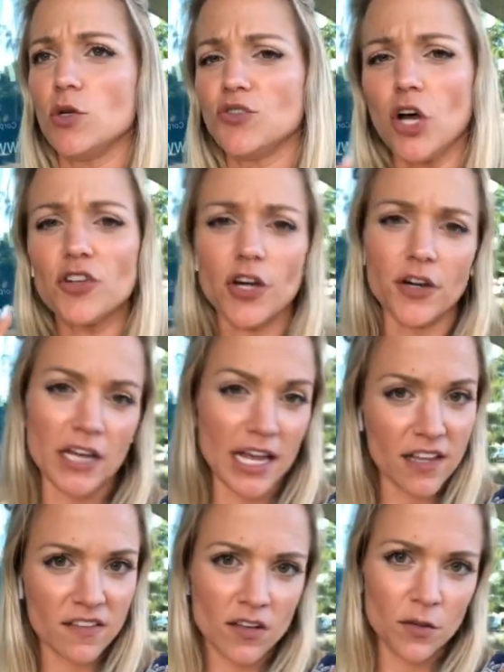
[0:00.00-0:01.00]
tall, dark, and
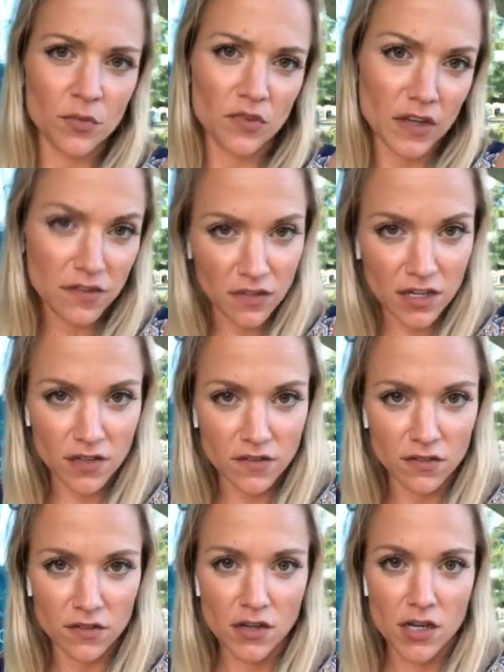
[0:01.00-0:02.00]
handsome,
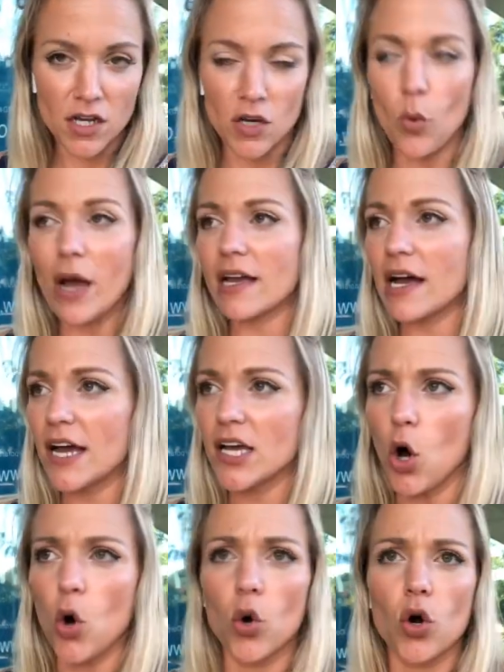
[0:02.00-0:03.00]
6'6", white guy,
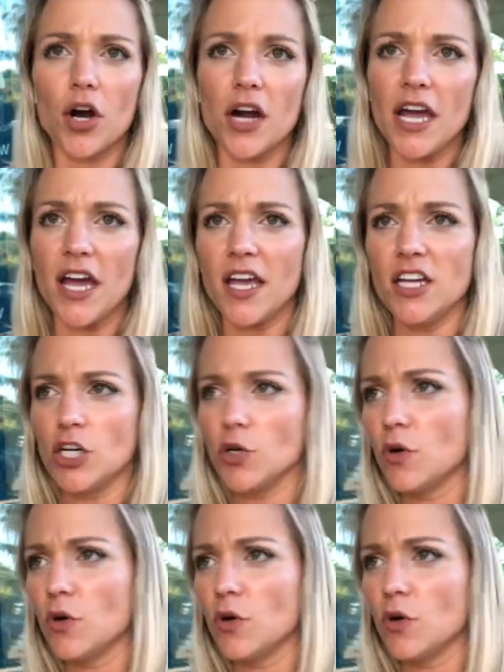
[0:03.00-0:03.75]
or a,